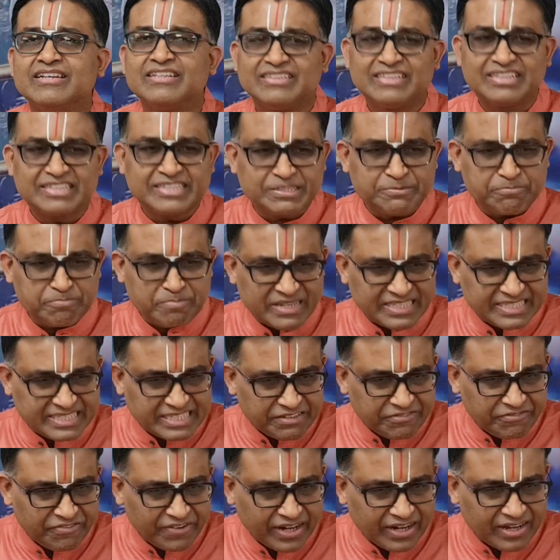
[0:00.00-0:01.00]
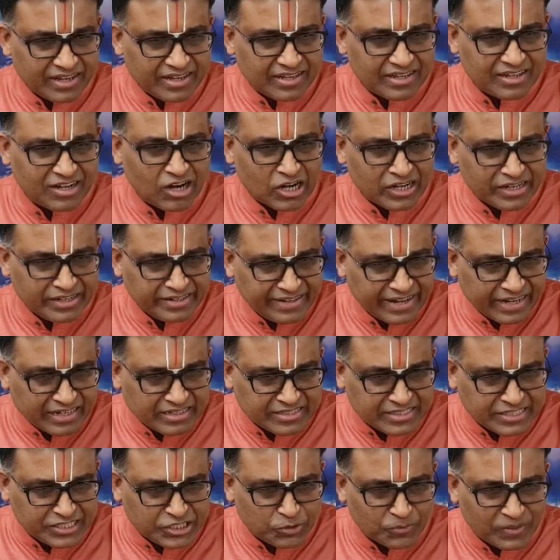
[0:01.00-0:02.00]
the specific
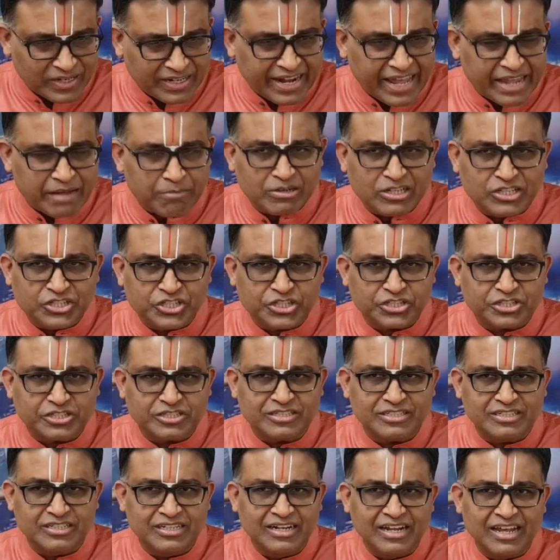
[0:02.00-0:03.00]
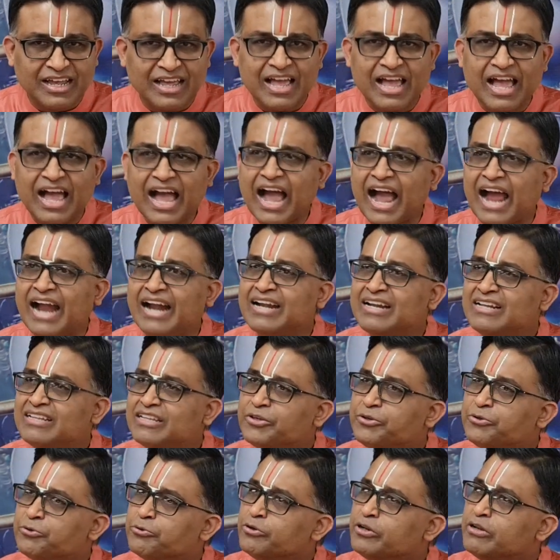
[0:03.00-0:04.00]
contextual dimension and the
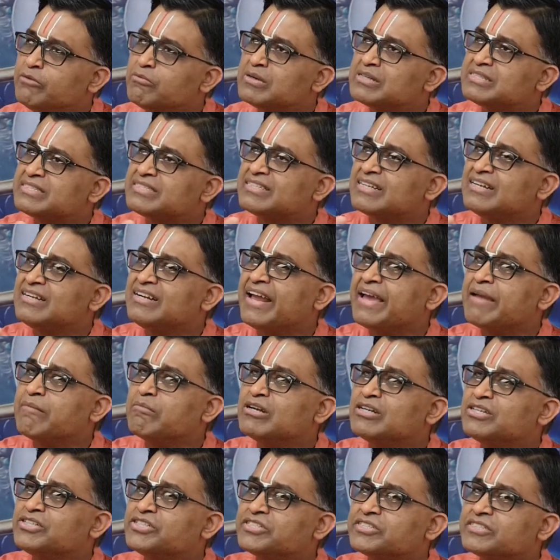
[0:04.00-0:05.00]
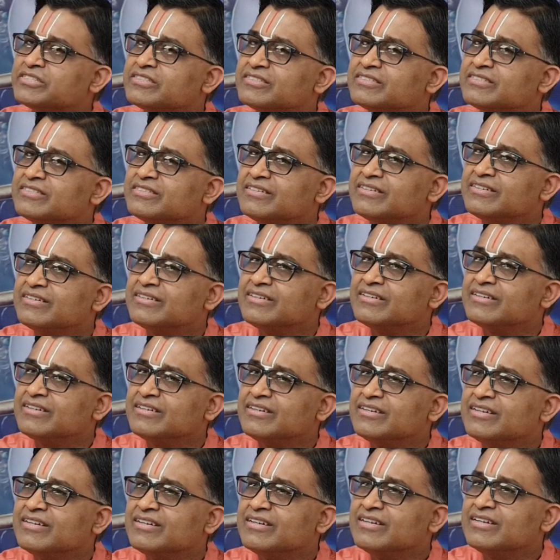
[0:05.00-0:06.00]
universal dimension.
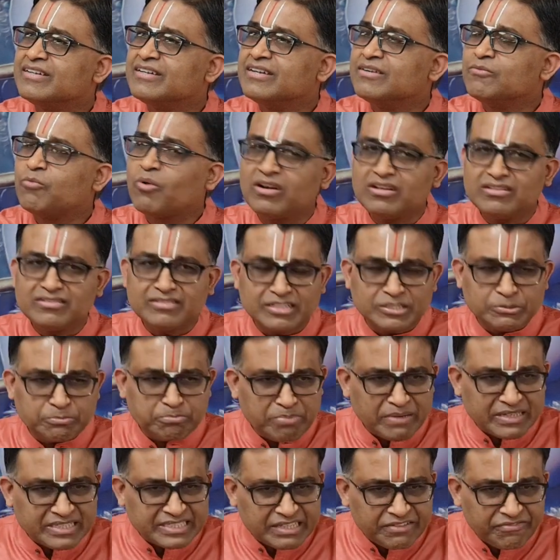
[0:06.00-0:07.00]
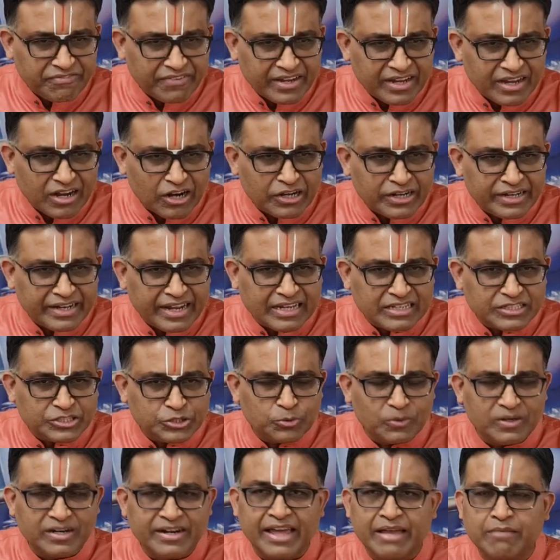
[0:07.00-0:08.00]
What is the specific
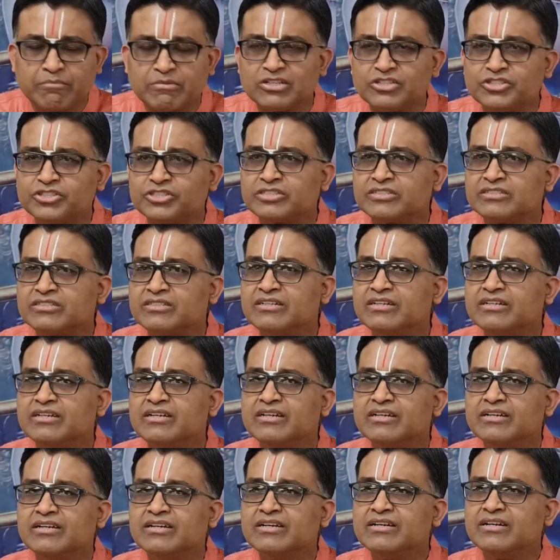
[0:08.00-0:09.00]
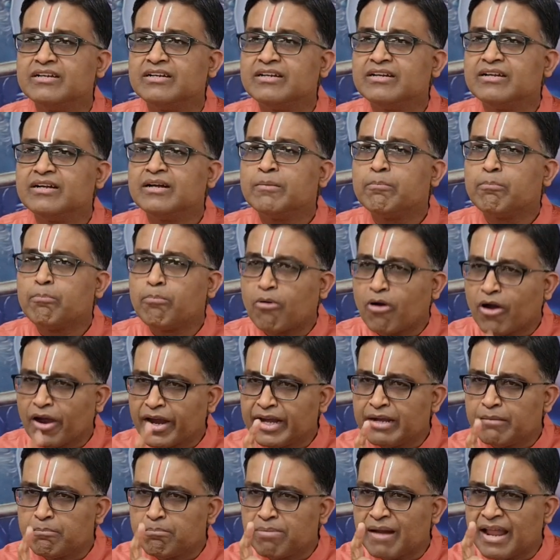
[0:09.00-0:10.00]
contextual dimension?
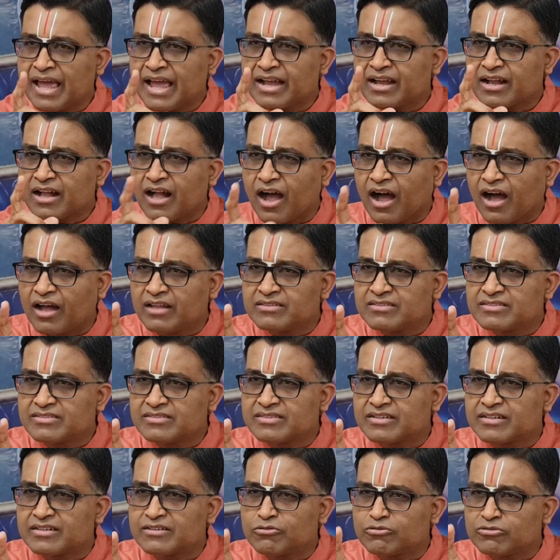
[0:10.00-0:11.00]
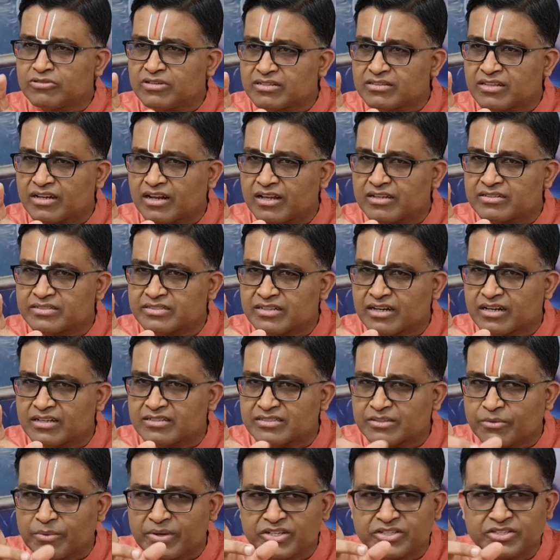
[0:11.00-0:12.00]
Point blank answer to
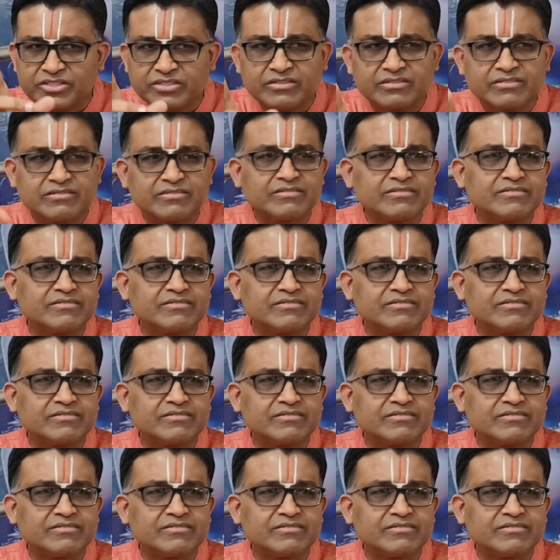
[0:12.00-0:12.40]
Dhritarashtra's question.